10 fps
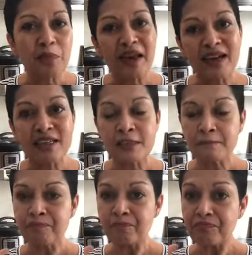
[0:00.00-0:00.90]
because
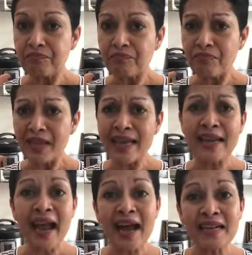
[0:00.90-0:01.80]
it
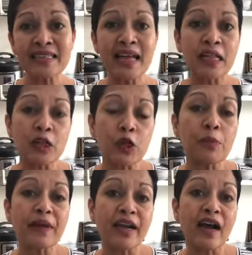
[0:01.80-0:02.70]
has that little
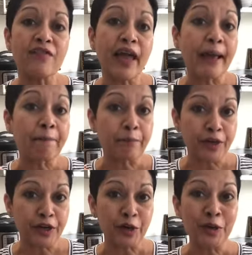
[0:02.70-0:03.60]
bit of a
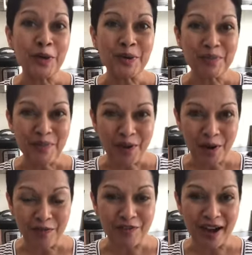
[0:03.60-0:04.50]
bitter
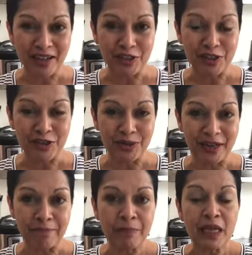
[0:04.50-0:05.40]
profile to
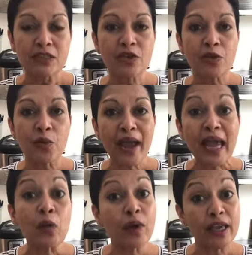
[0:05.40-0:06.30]
it. So the way
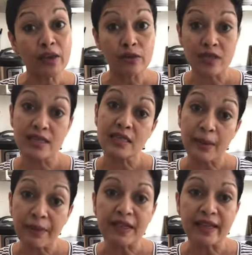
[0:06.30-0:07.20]
we use it
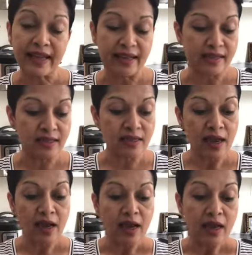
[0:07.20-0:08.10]
typically is,
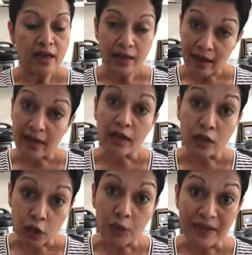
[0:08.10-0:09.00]
and a
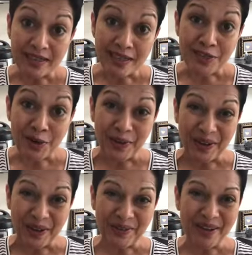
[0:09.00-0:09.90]
little bit does go a
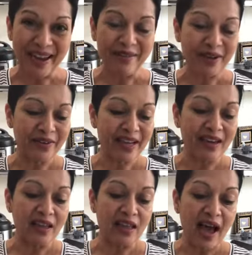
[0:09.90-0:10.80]
long way. We don't need
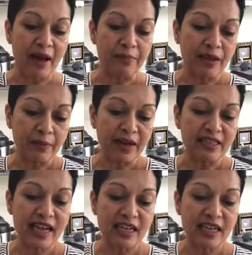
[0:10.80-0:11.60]
a lot, probably about a